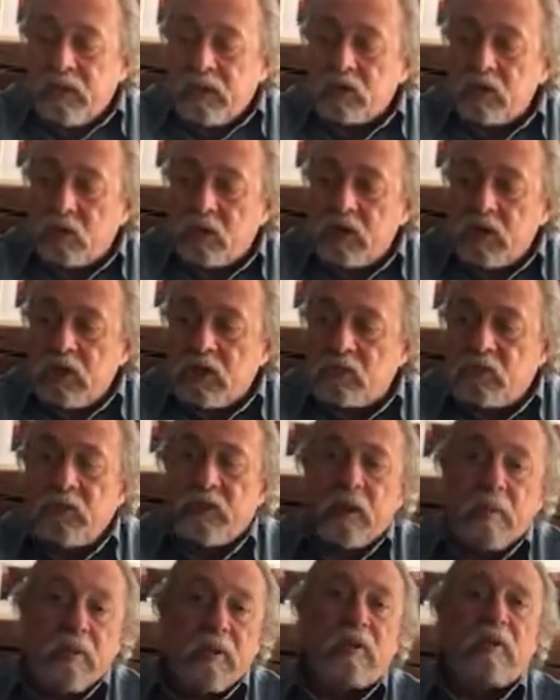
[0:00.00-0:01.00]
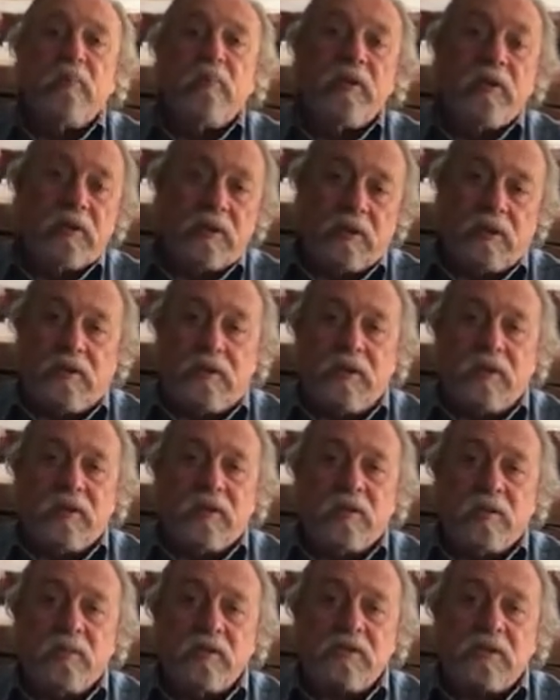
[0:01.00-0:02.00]
So it's become a community,
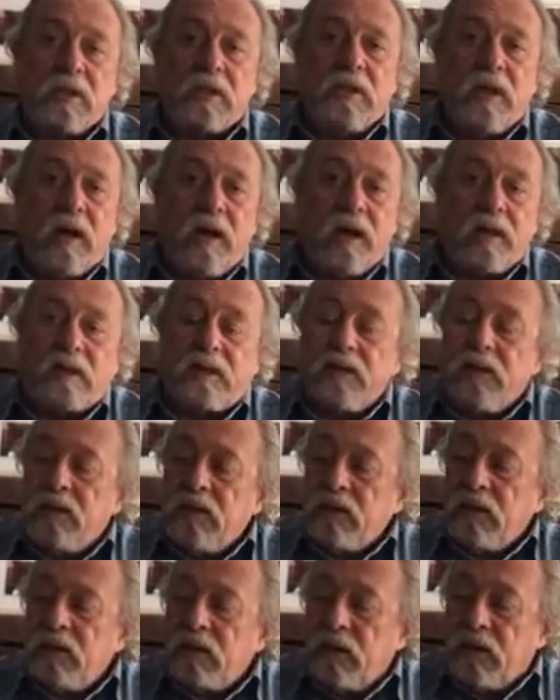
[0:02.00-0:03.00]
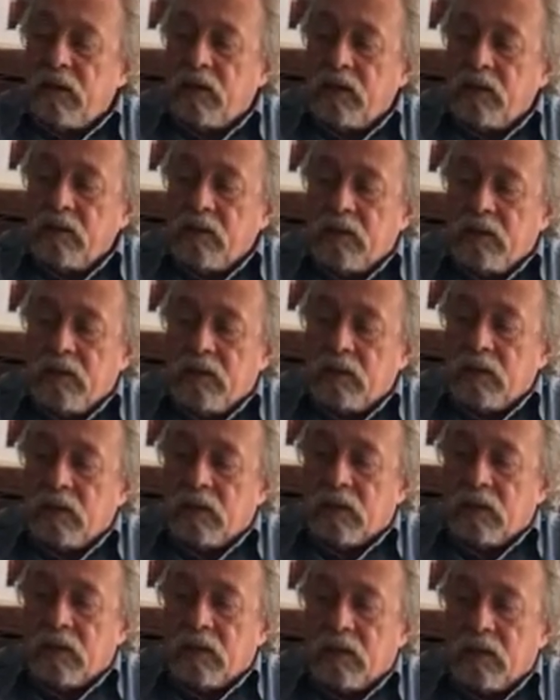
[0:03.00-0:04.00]
almost ad hoc, and
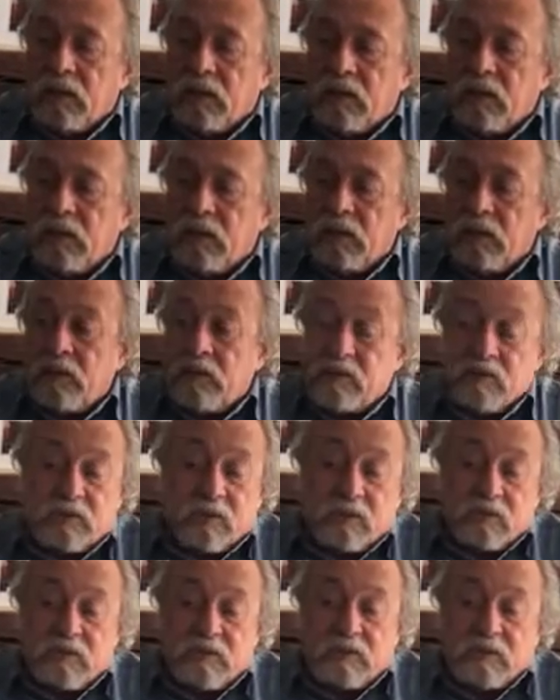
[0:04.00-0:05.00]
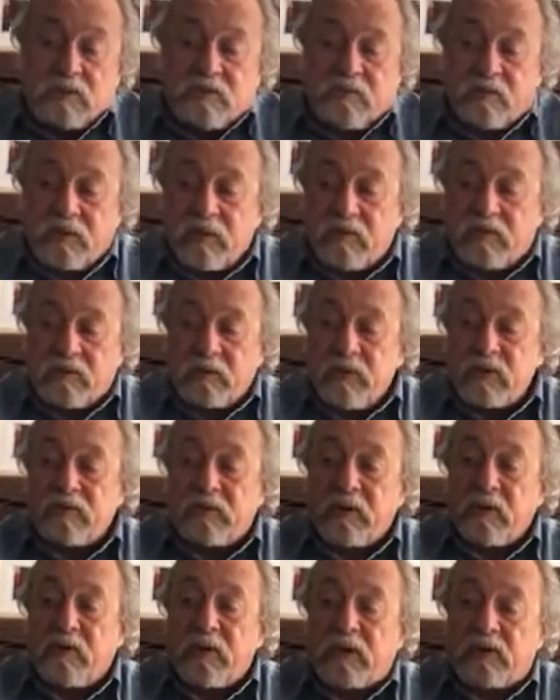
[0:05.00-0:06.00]
it's
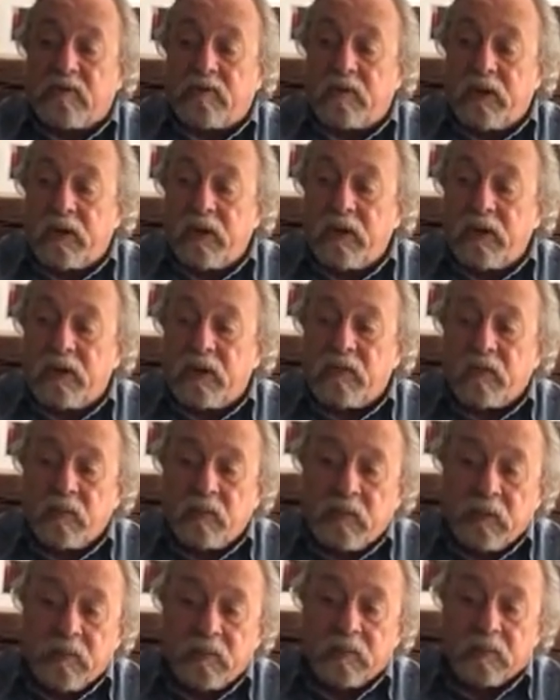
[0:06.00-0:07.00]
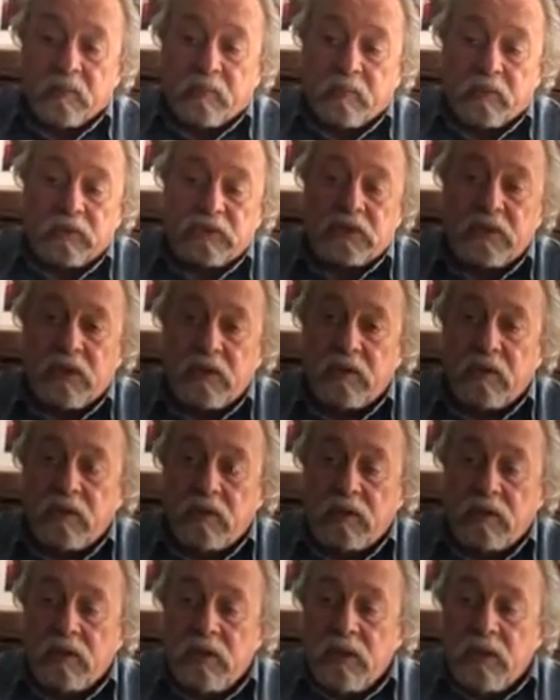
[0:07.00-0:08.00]
very gratifying, and I think people appreciate
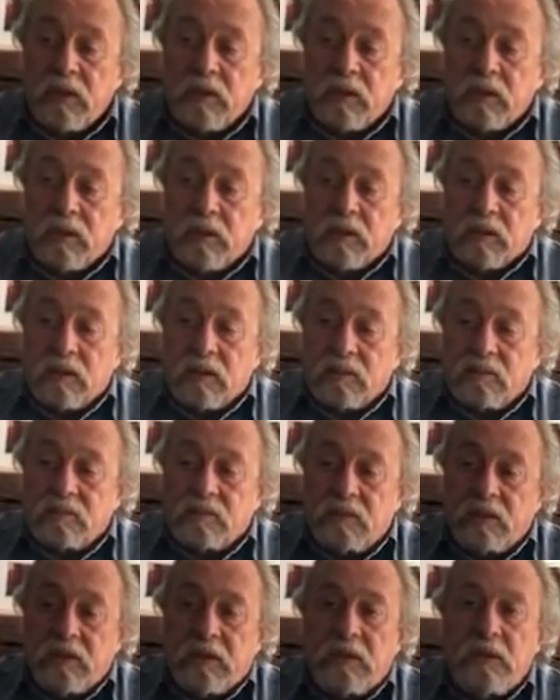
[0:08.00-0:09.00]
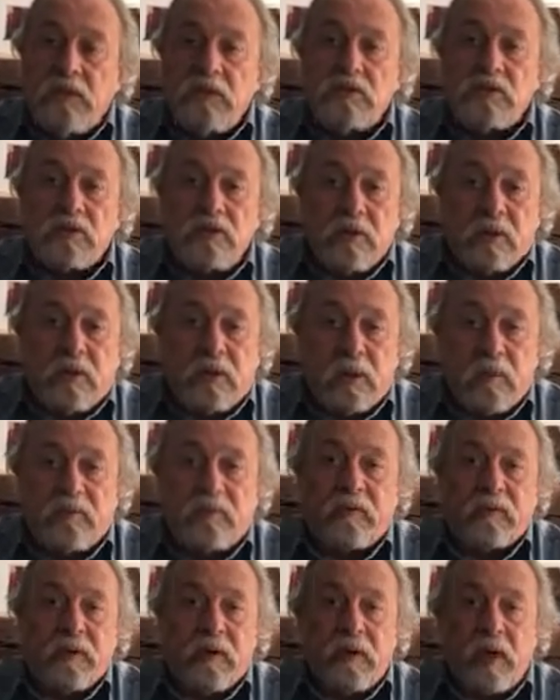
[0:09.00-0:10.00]
the ease and the
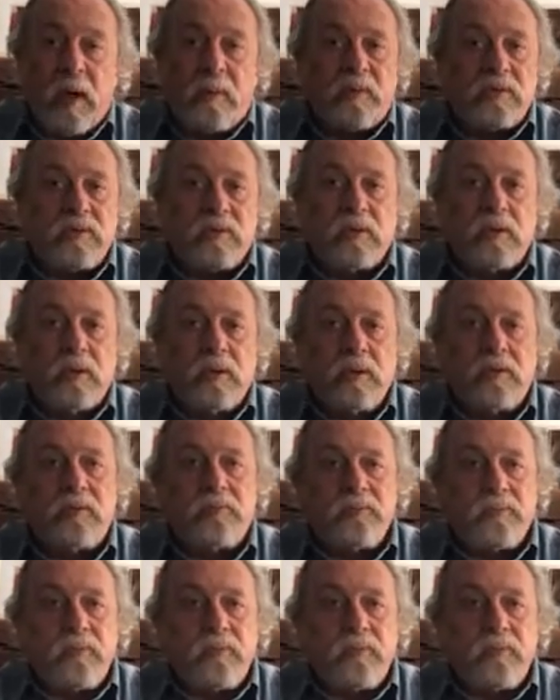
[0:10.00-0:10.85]
comfort and the opportunity.